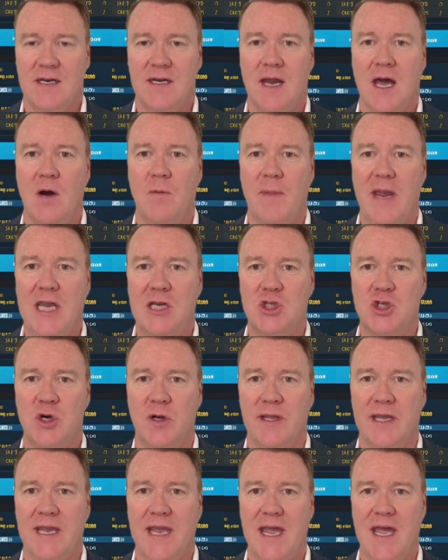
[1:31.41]
Now, make
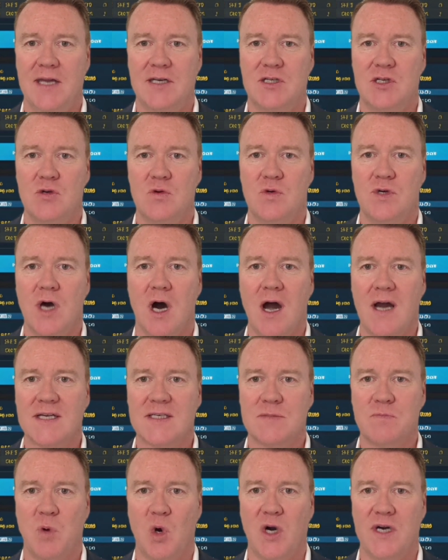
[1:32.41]
sure that you head to
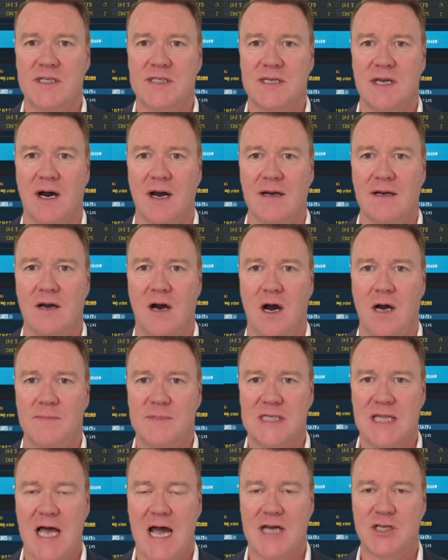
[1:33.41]

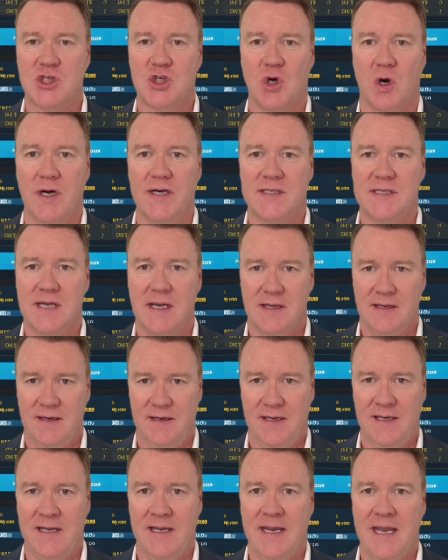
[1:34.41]
DocSports.com/shorts,
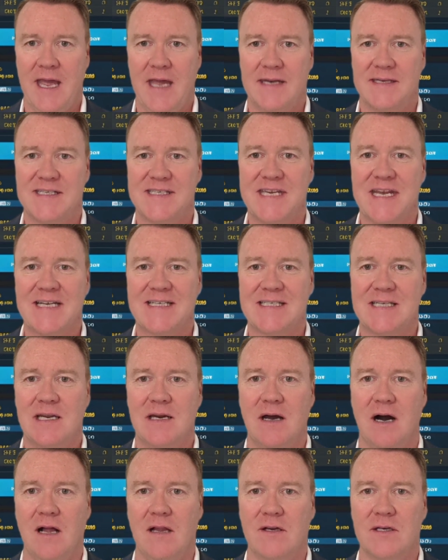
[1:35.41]
and you can get
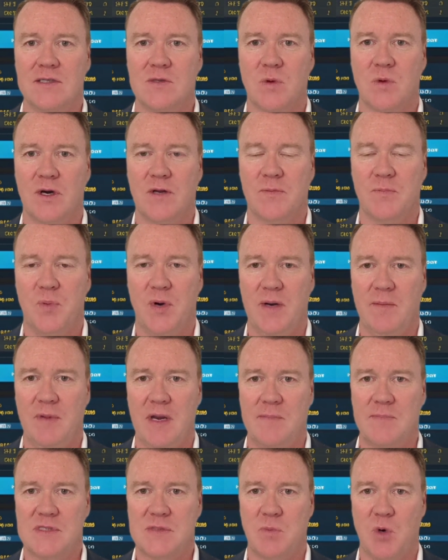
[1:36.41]
$60 worth
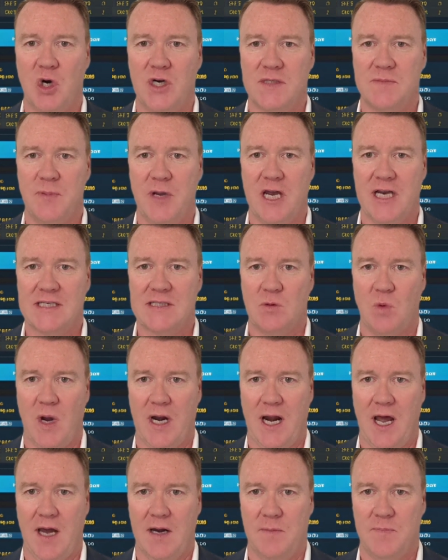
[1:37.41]
premium sports picks
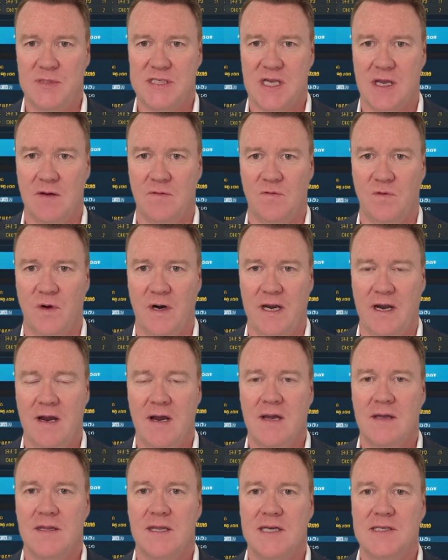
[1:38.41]
100% free.
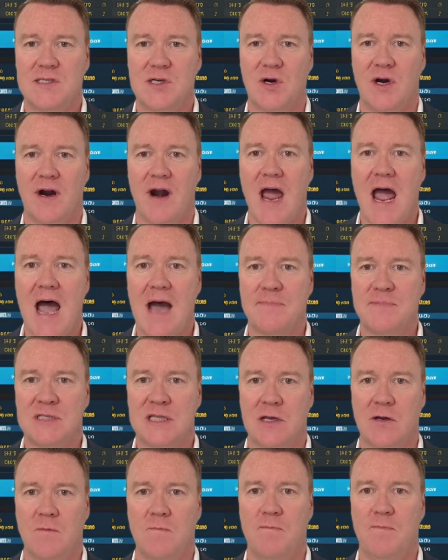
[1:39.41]
These are our
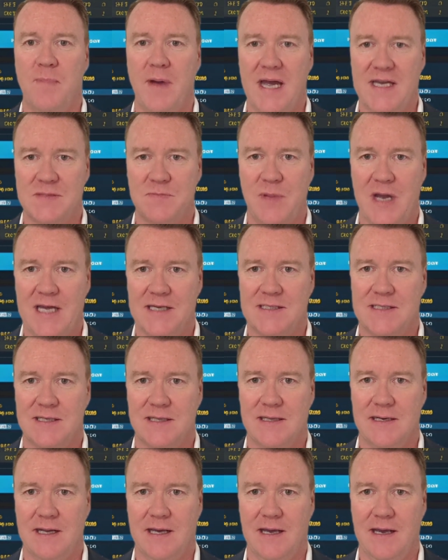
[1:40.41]
absolute best bets
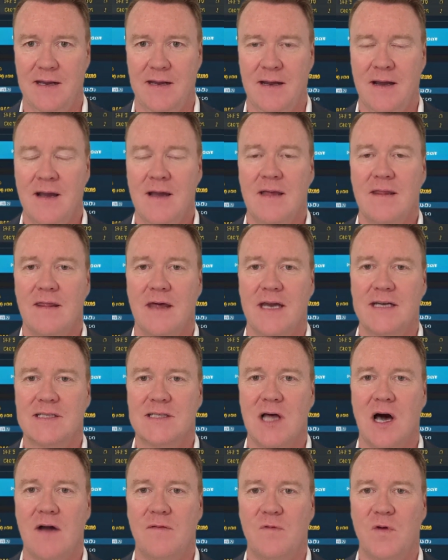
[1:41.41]
of the day.
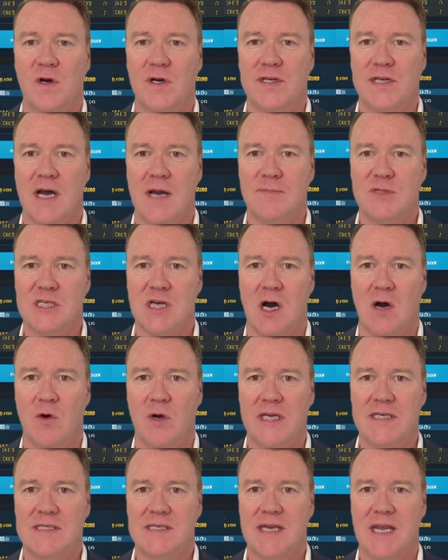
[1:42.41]
Thanks a lot for your time, as
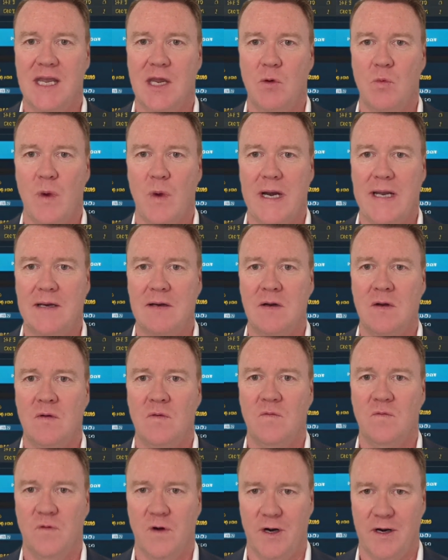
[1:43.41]
always. In winning,
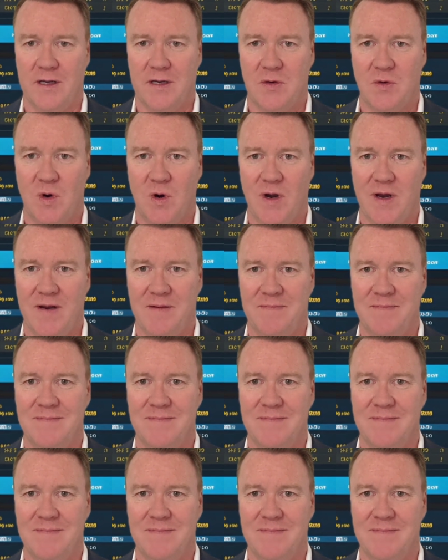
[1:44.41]
Vernon Croy.